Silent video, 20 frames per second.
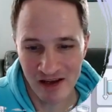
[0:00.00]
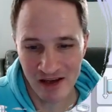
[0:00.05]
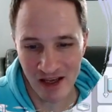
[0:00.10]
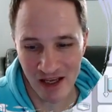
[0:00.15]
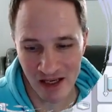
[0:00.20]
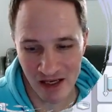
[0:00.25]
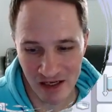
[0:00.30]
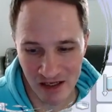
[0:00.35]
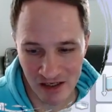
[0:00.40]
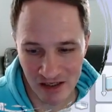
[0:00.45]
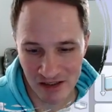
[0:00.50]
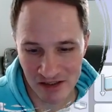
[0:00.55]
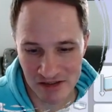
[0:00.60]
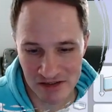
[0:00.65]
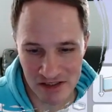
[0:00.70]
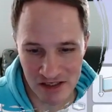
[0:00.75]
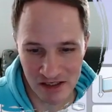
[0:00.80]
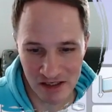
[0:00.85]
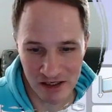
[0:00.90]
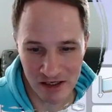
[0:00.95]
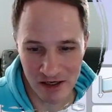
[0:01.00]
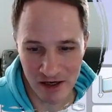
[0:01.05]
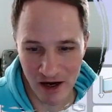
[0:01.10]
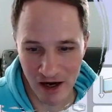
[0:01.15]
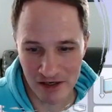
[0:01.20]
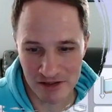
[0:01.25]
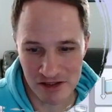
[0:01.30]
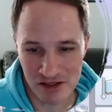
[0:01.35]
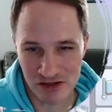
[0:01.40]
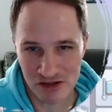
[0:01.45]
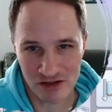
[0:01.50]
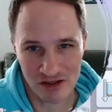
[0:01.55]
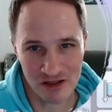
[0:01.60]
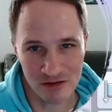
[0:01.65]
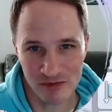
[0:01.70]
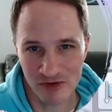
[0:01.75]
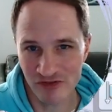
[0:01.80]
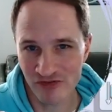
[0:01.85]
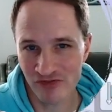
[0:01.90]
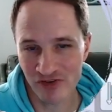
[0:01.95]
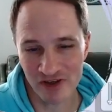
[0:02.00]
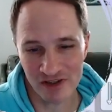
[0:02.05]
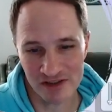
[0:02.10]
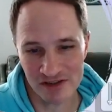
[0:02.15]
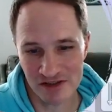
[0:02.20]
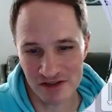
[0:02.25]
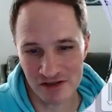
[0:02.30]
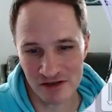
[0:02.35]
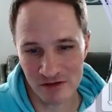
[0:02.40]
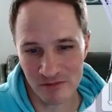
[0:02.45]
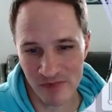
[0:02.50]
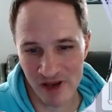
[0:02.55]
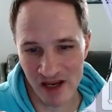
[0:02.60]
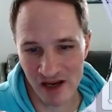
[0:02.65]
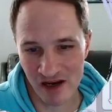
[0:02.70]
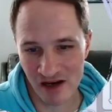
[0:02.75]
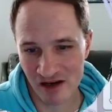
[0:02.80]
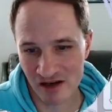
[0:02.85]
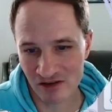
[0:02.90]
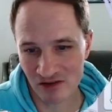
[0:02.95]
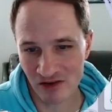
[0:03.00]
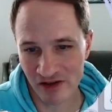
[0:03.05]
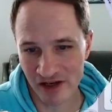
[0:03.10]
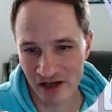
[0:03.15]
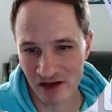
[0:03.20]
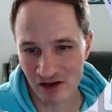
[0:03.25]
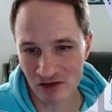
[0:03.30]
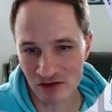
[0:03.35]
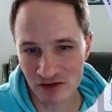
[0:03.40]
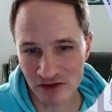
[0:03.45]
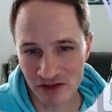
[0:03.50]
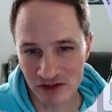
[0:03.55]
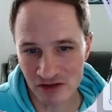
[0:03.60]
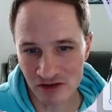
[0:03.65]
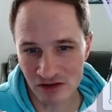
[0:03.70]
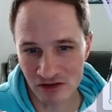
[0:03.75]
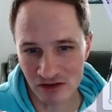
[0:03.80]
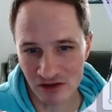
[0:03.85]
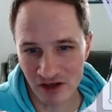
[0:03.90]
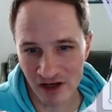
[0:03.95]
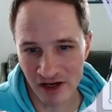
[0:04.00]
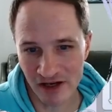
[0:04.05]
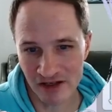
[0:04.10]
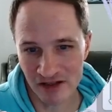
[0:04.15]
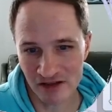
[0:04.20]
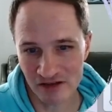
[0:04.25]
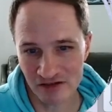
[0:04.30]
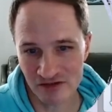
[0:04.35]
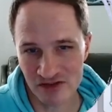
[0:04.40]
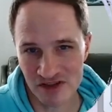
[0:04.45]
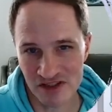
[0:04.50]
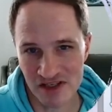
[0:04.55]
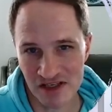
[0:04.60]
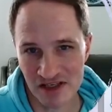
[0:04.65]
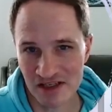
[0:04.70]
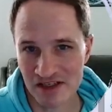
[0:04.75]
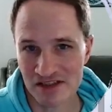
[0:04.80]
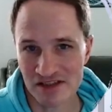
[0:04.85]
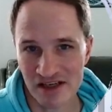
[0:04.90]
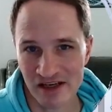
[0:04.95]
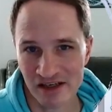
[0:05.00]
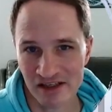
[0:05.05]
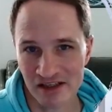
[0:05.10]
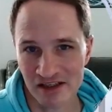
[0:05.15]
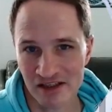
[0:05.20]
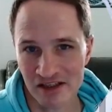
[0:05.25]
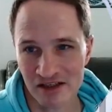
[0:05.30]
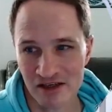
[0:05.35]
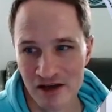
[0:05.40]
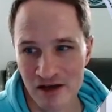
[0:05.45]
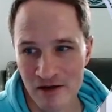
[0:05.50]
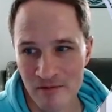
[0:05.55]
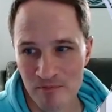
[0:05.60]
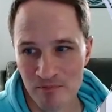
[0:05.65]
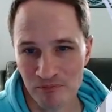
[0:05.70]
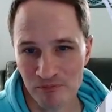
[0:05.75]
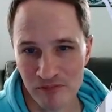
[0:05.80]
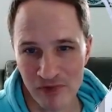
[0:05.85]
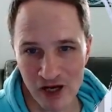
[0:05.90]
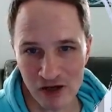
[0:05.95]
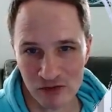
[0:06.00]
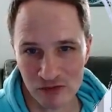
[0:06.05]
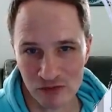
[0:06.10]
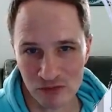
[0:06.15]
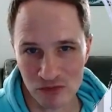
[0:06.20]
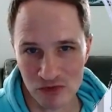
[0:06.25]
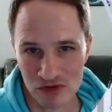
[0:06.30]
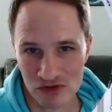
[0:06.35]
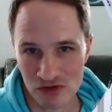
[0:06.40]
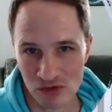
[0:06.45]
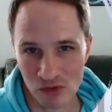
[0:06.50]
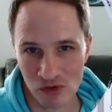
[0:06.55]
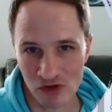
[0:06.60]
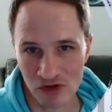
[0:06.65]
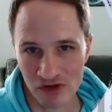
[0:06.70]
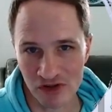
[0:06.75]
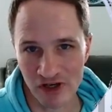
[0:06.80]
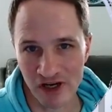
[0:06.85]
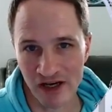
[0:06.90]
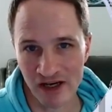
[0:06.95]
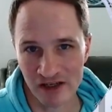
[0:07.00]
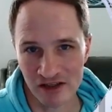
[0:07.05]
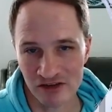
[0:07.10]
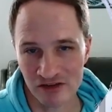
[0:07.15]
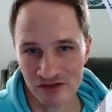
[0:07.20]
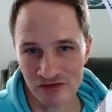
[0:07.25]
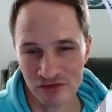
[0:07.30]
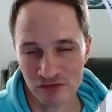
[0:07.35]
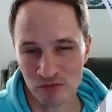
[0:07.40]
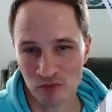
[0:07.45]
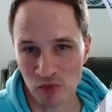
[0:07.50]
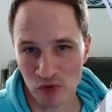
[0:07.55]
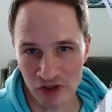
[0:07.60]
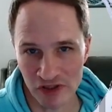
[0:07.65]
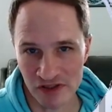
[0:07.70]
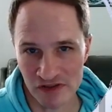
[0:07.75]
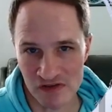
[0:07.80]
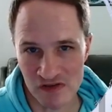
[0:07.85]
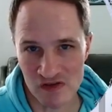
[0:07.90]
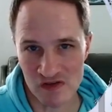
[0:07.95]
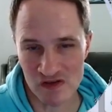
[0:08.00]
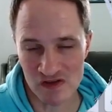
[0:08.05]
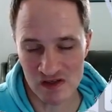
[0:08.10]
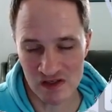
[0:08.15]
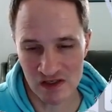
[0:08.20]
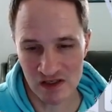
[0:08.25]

And I just thought it'd be fun to make like a little kind of teeny tiny mountain resort kind of place.